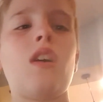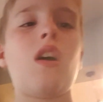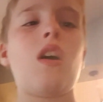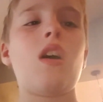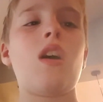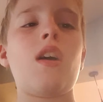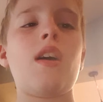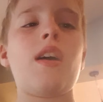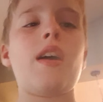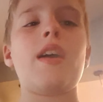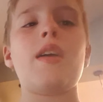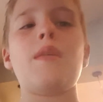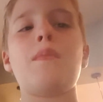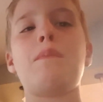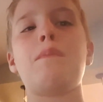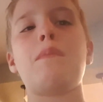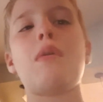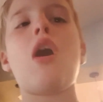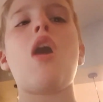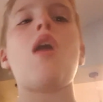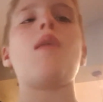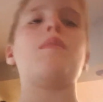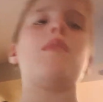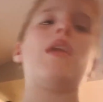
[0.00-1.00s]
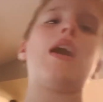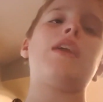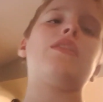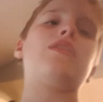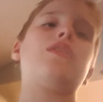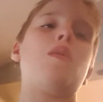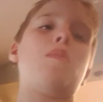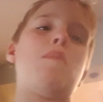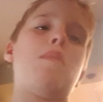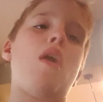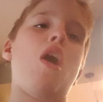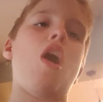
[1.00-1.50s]
uh, it bombed at
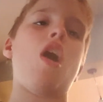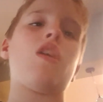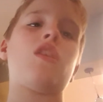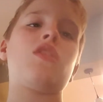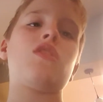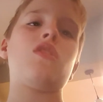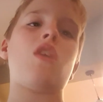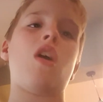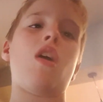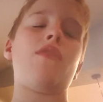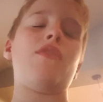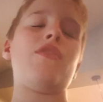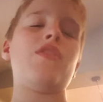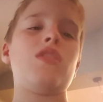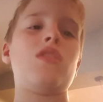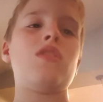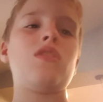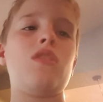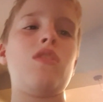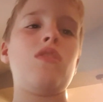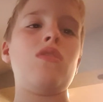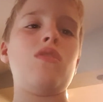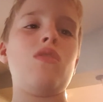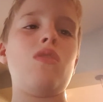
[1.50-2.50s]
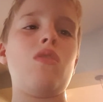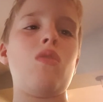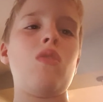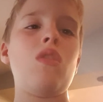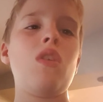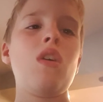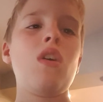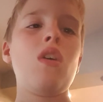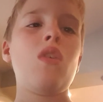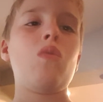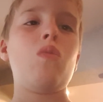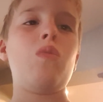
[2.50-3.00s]
the box office too
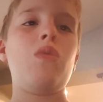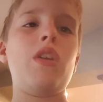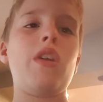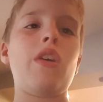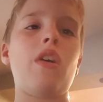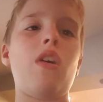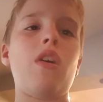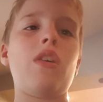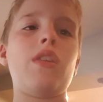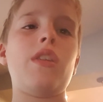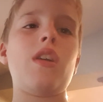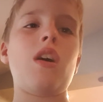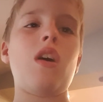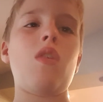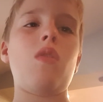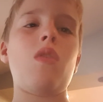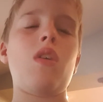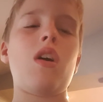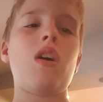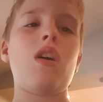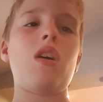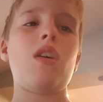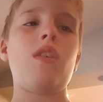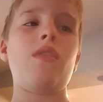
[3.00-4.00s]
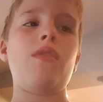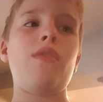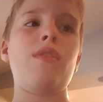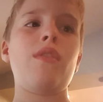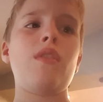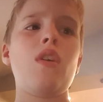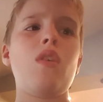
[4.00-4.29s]
we all know of,